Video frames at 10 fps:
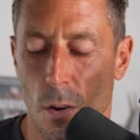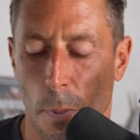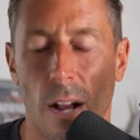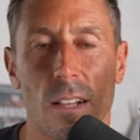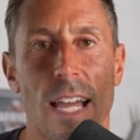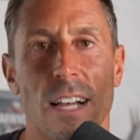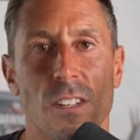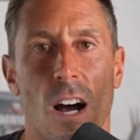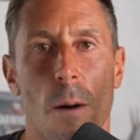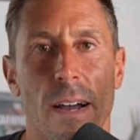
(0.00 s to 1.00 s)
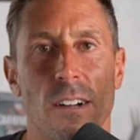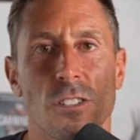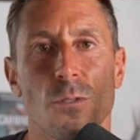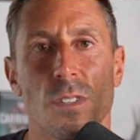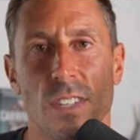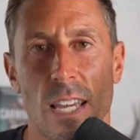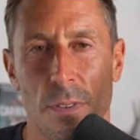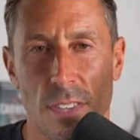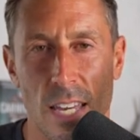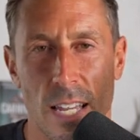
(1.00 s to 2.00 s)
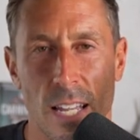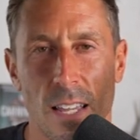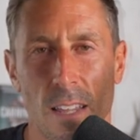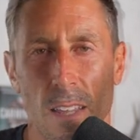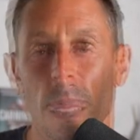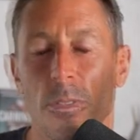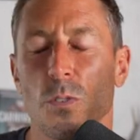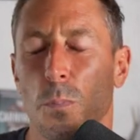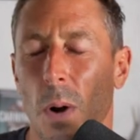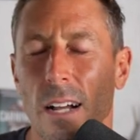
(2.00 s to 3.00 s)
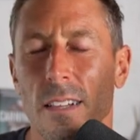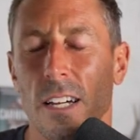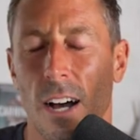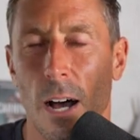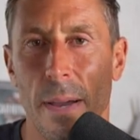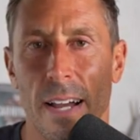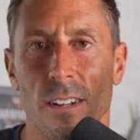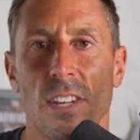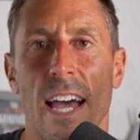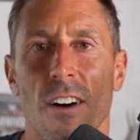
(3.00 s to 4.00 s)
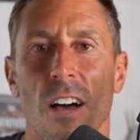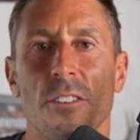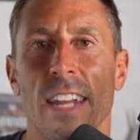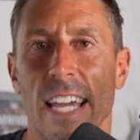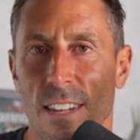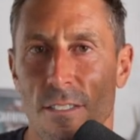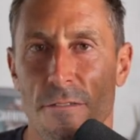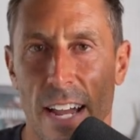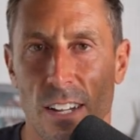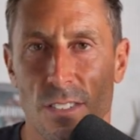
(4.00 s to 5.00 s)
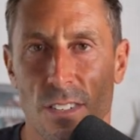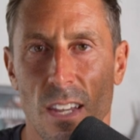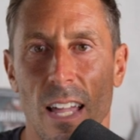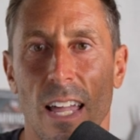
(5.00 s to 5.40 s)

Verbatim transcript: Broccoli has compounds that do the same thing, but those broccoli compounds have other negative effects.